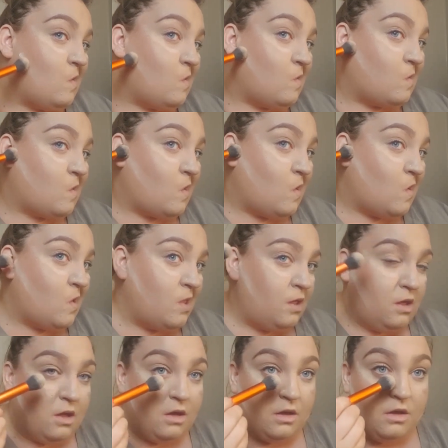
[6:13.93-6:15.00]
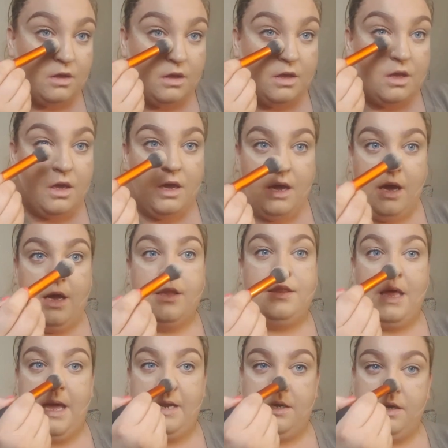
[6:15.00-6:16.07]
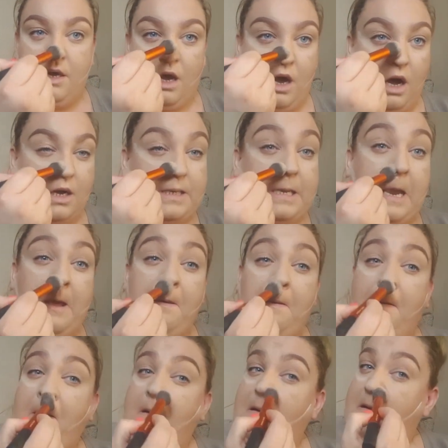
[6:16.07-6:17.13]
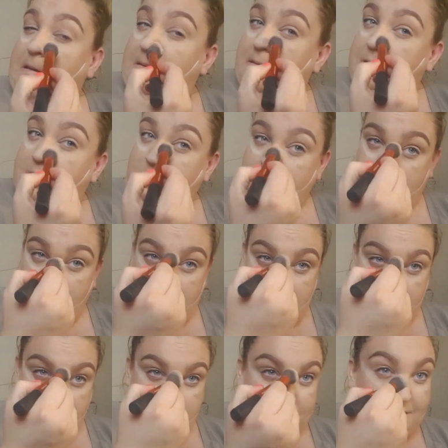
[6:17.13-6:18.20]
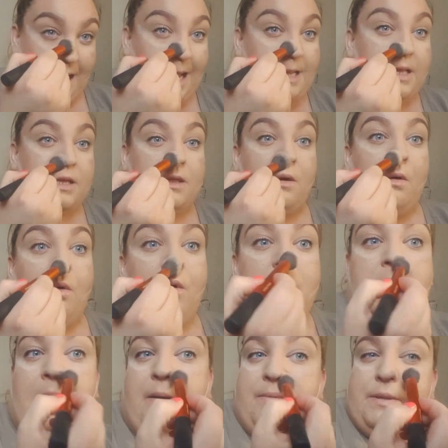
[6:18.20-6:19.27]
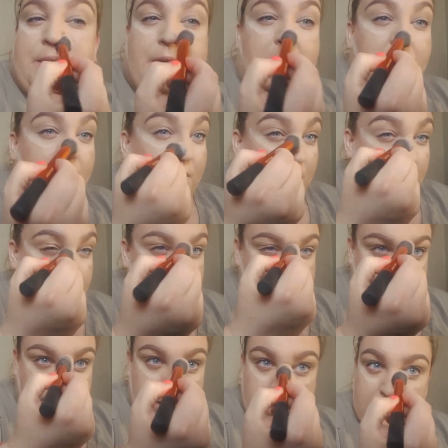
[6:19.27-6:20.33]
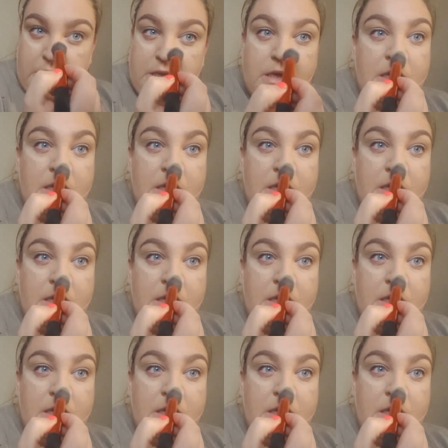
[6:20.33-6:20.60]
Okay. And then I do take this all over the nose.